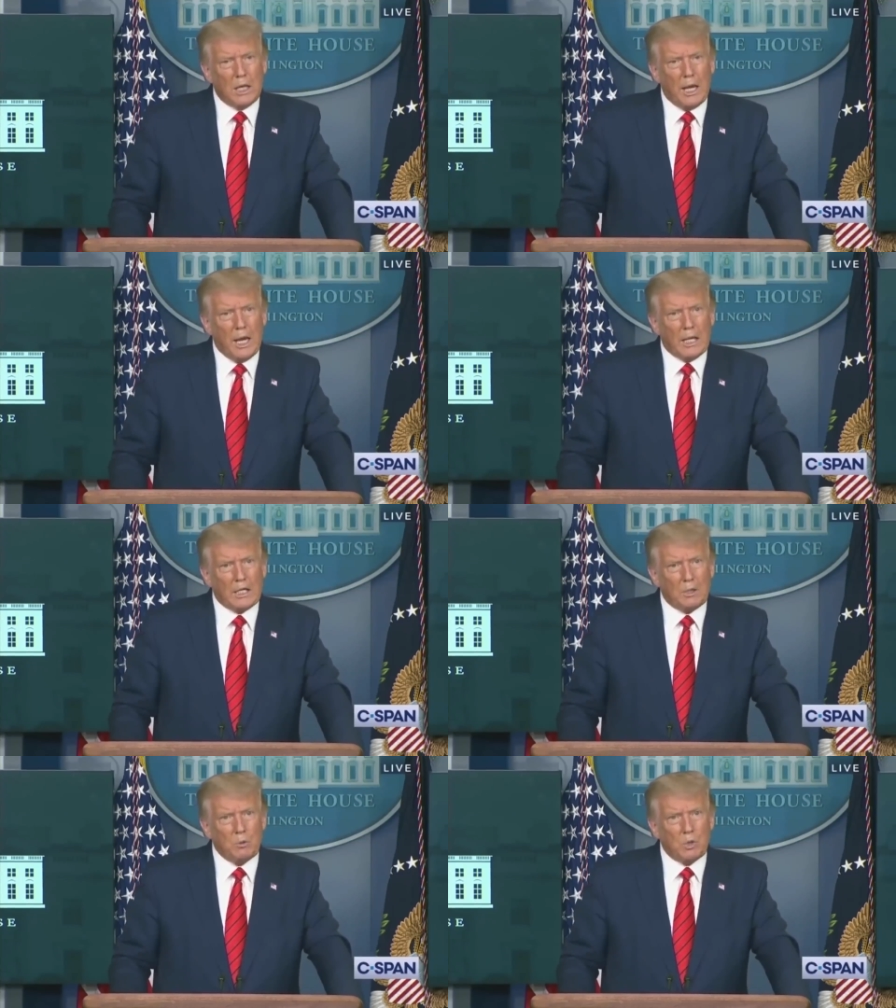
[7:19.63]

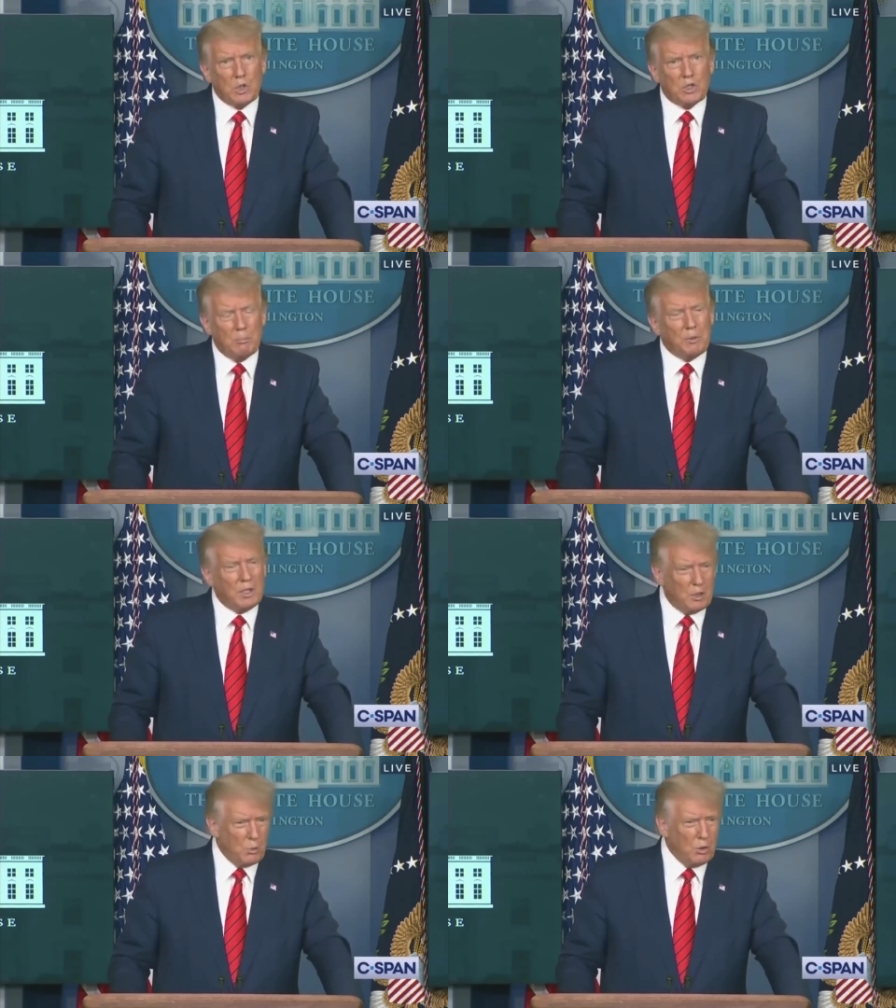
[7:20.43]
And it was
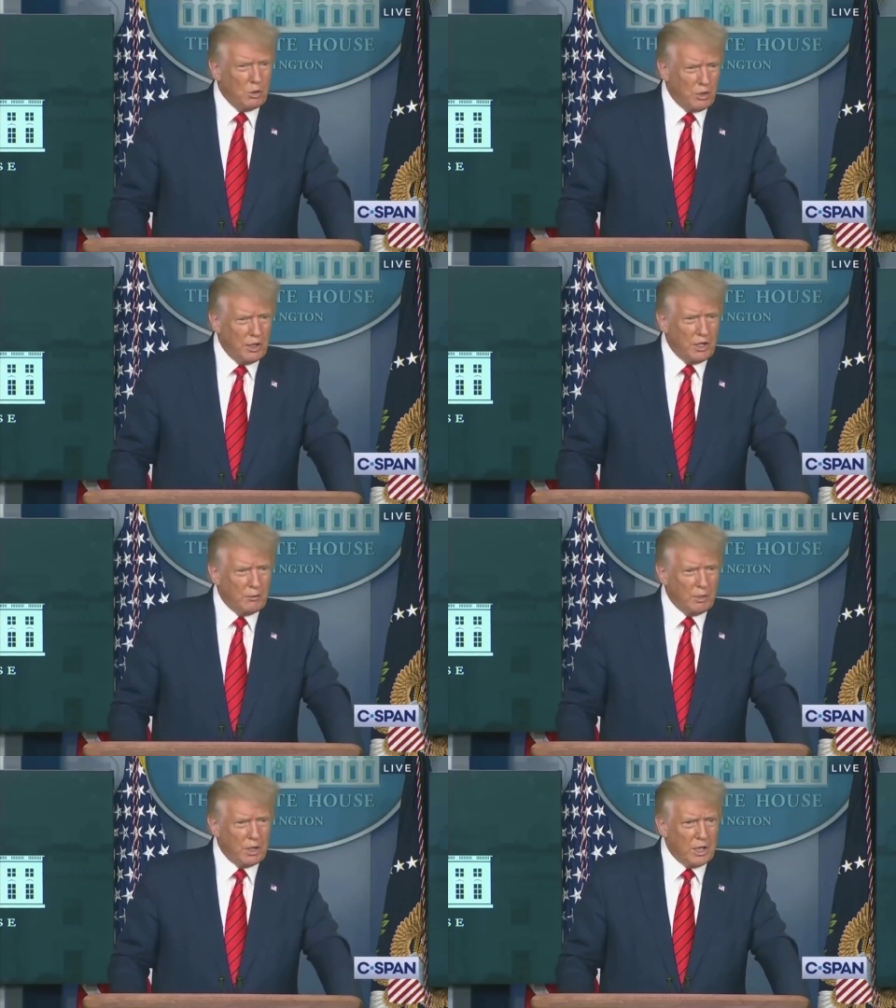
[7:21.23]
something that we're looking
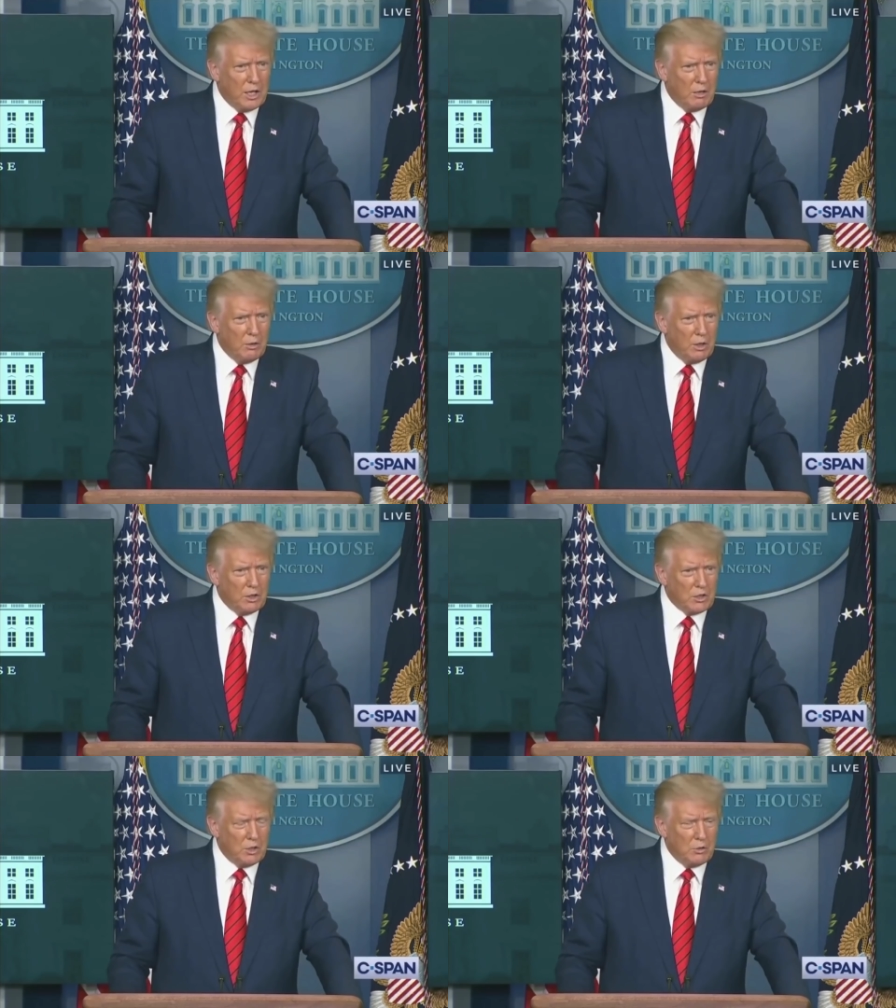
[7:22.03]
at right now, and
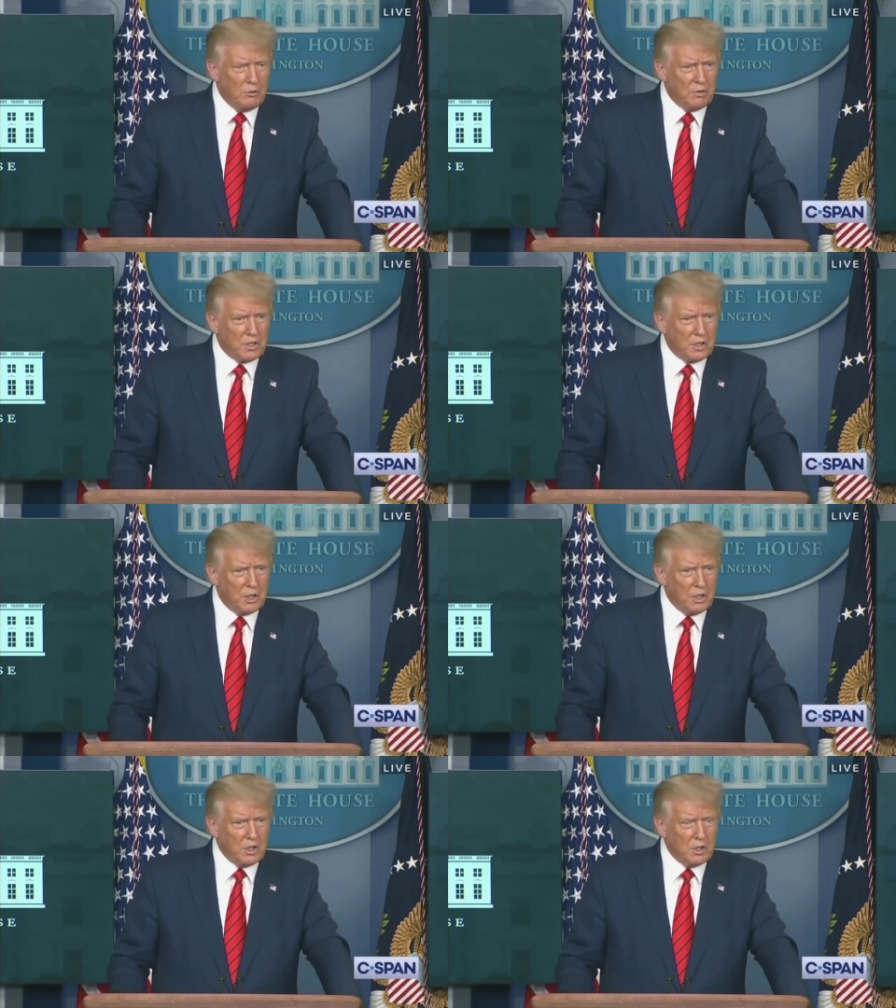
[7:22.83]
it's under
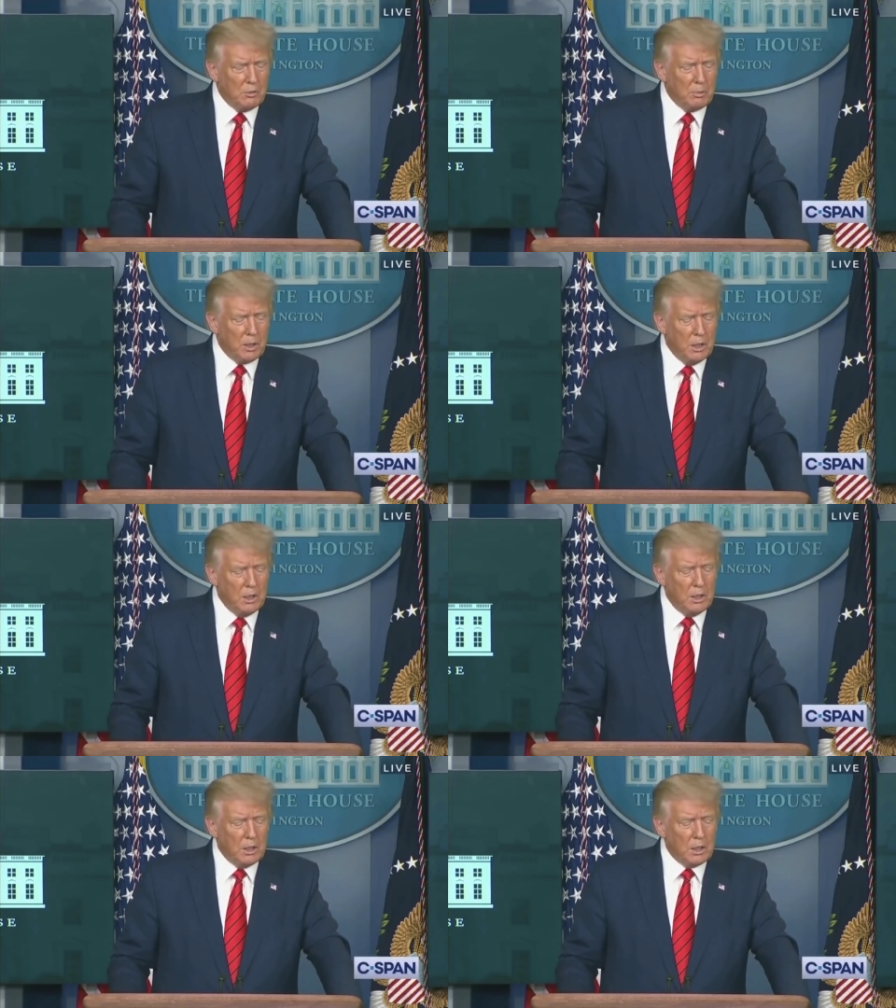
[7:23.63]
investigation. But
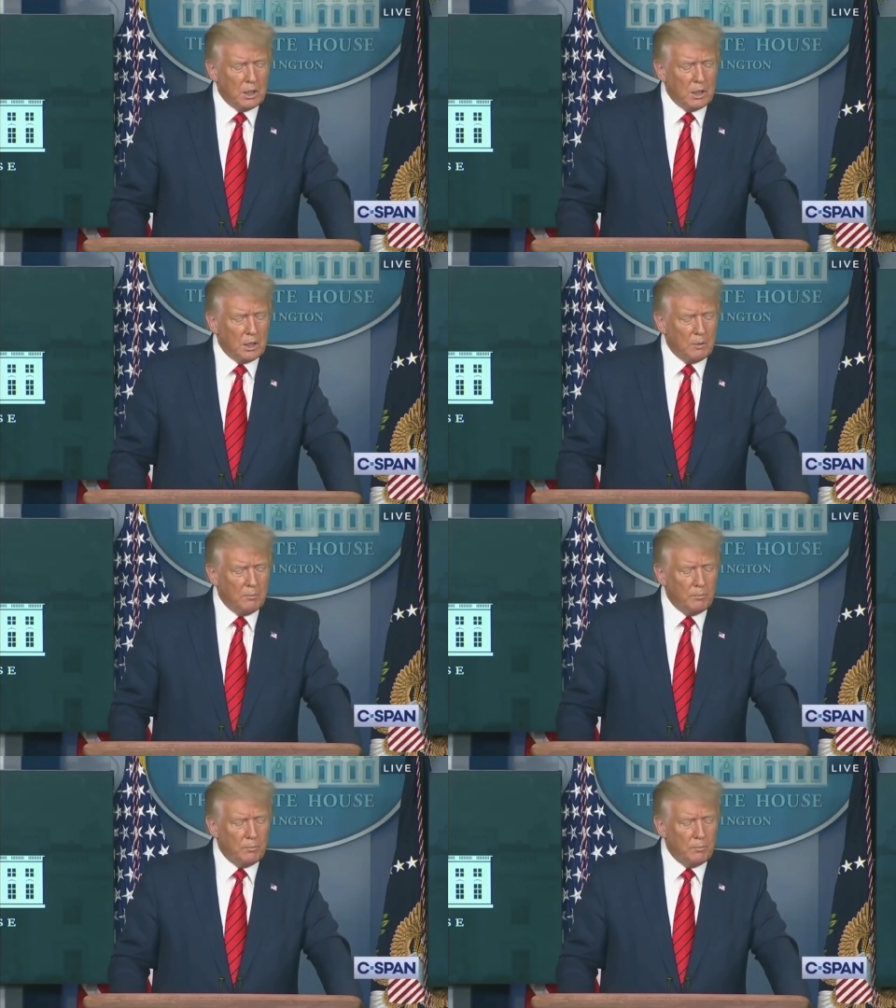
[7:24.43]
uh,